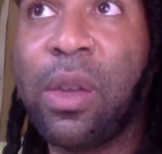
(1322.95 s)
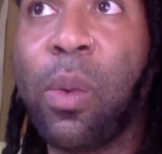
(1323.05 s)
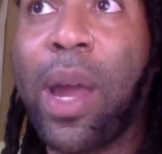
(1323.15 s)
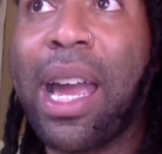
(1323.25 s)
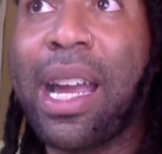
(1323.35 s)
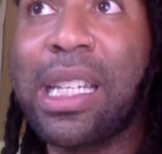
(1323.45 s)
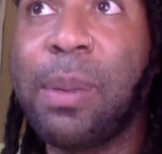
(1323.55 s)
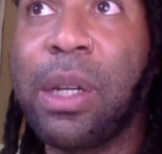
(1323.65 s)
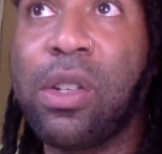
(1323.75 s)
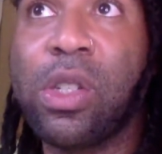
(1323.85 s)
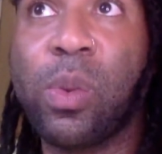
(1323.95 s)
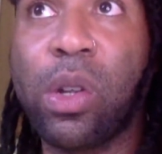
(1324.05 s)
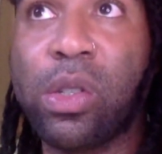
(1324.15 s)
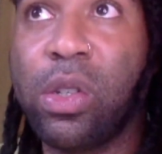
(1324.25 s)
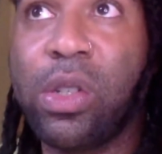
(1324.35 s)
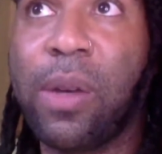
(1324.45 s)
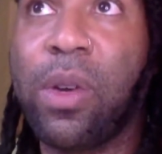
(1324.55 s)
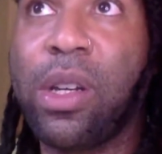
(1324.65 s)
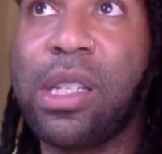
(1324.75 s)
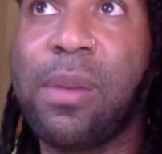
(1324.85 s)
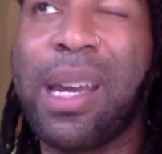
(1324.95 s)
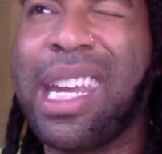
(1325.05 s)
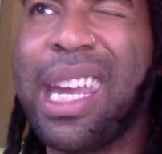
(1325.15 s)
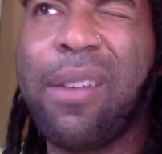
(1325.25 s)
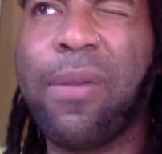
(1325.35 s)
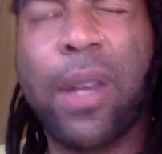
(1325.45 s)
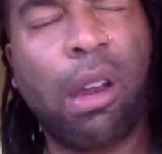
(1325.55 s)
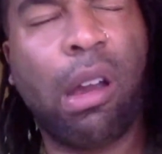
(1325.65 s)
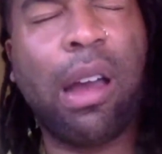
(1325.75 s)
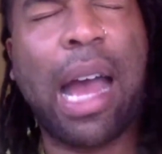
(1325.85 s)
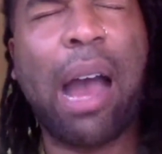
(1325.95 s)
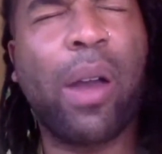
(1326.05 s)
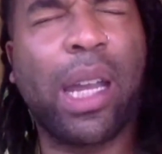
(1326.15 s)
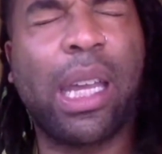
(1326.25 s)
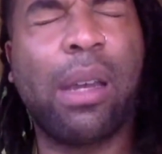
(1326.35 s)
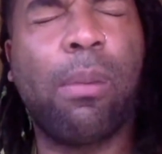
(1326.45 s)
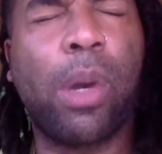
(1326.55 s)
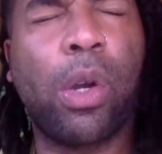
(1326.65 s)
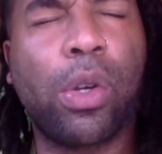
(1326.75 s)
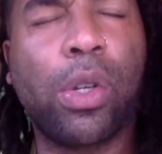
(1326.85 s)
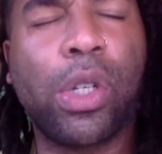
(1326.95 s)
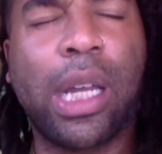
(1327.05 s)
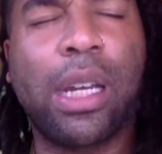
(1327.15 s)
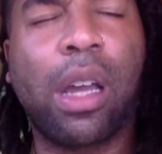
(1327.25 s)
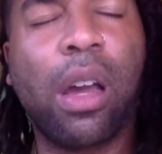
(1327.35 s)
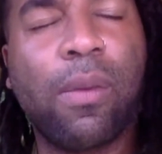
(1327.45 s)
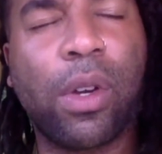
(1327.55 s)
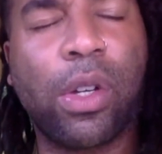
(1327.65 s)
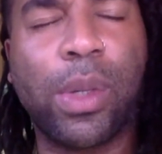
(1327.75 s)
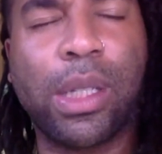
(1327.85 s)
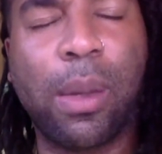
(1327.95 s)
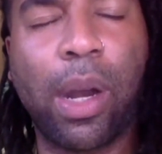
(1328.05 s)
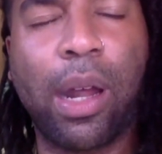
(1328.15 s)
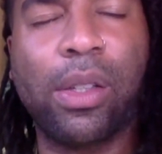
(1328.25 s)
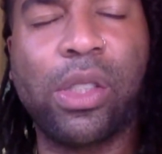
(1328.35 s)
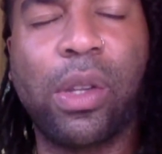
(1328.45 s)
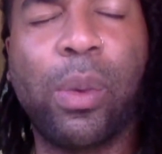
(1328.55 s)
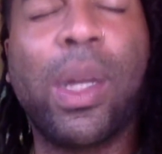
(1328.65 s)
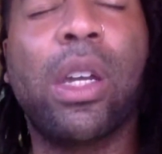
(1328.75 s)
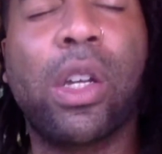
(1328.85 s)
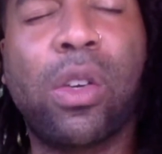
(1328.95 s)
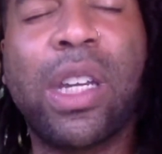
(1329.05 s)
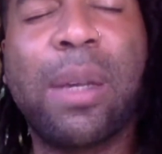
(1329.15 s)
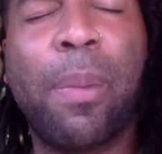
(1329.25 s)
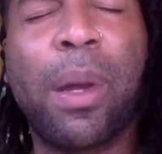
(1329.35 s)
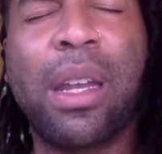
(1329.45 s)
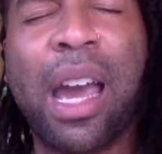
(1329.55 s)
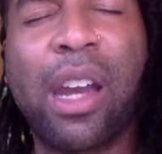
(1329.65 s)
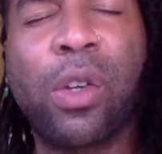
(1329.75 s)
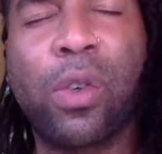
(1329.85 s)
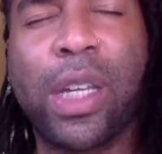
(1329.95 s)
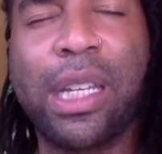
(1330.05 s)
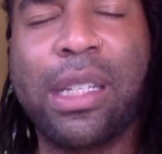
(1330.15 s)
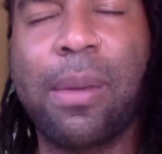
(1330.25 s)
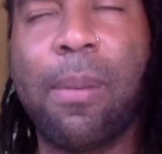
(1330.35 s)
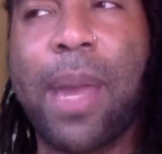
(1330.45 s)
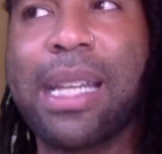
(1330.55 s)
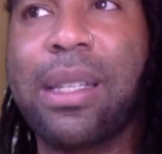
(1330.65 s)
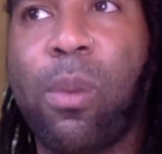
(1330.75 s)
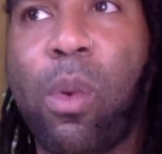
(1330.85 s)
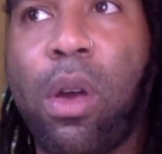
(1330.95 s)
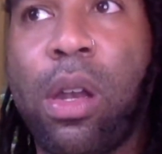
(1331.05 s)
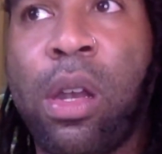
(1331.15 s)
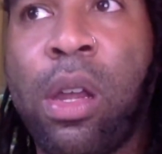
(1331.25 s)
way I experience the world's a little different doesn't mean I can't figure out how it can merge and converge with someone else so that we could agree, but not agree to make someone